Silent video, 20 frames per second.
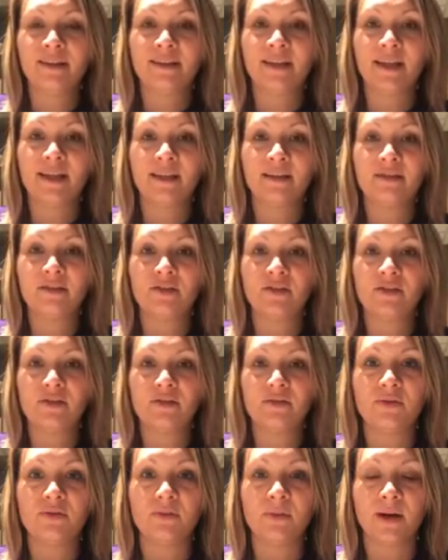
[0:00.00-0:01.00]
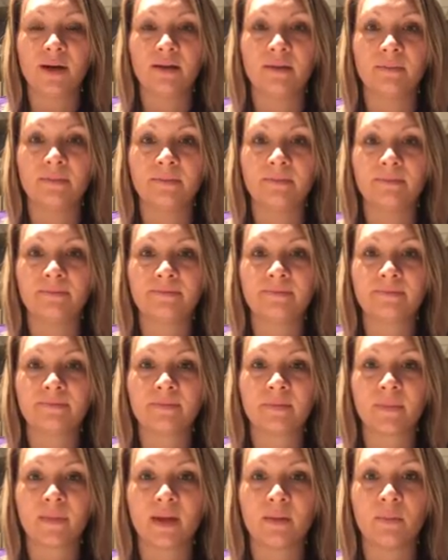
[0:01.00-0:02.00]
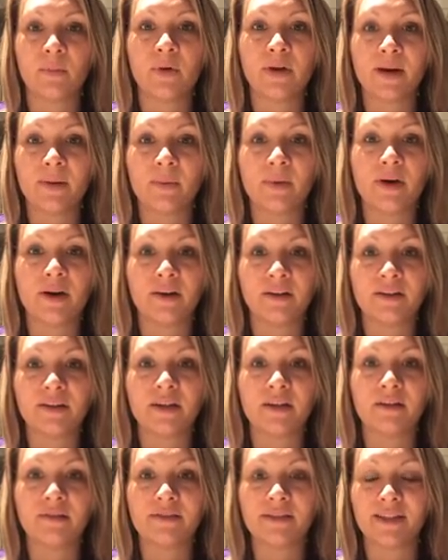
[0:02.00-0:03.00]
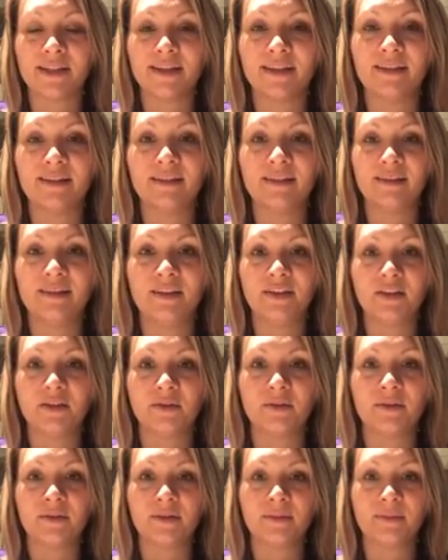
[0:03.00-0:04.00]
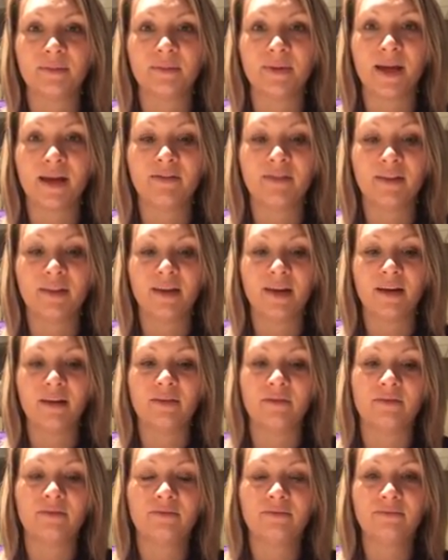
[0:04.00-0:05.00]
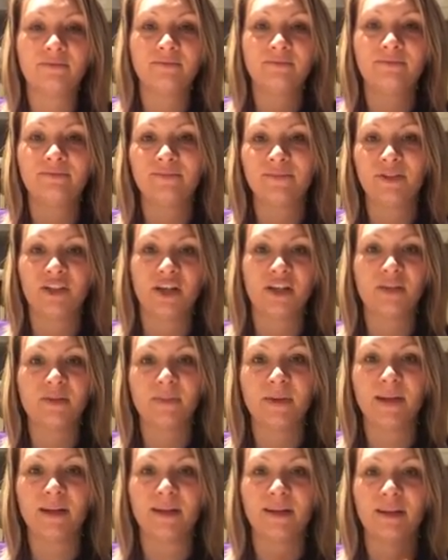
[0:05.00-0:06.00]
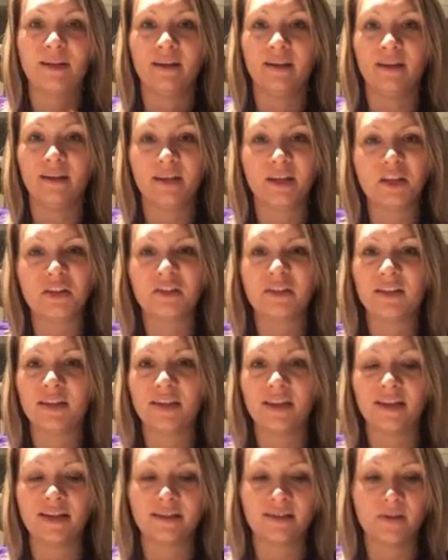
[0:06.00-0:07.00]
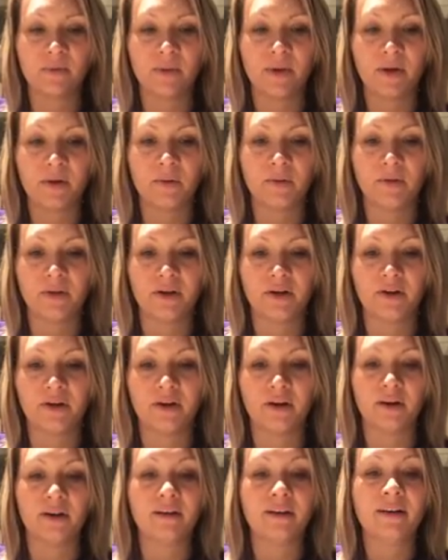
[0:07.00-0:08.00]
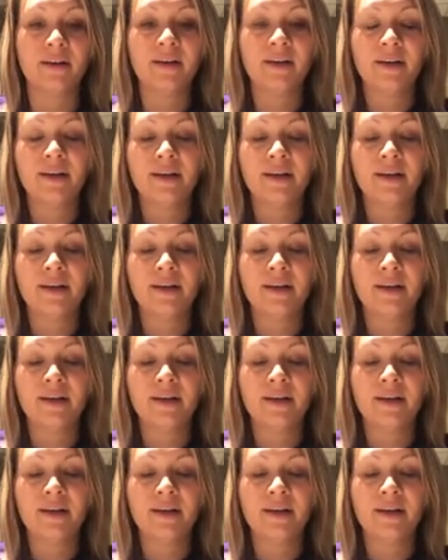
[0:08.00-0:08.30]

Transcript: tend to bring upon ourselves, and have a lot of judgment and guilt and things that we hold on our heart.